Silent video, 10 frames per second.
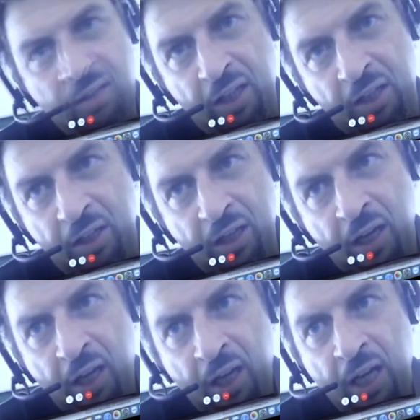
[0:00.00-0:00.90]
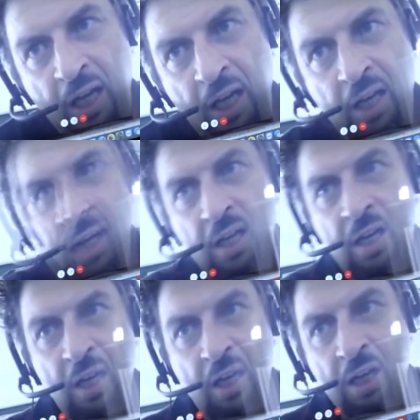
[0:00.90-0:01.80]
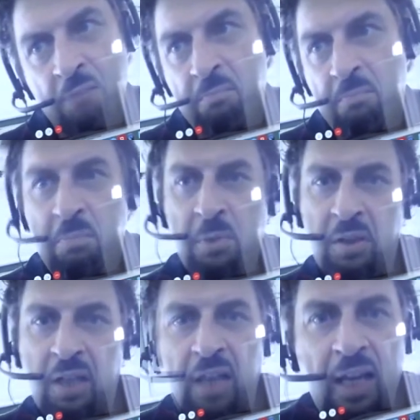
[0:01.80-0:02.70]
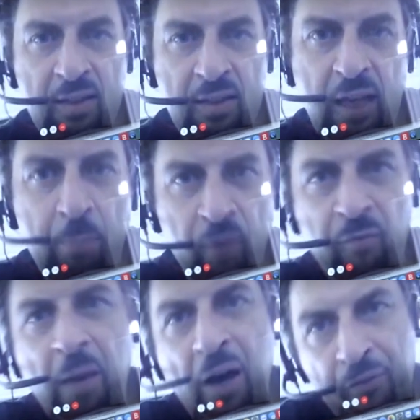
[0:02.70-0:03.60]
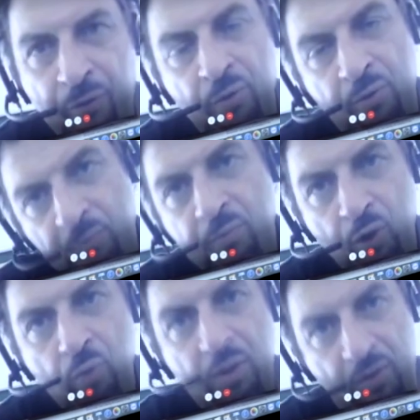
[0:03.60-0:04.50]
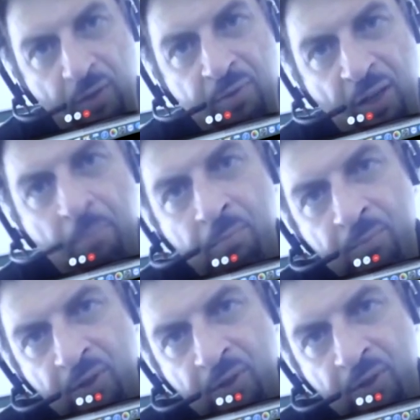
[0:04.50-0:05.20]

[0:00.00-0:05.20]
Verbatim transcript: think uh, uh in the next couple of months you will see some,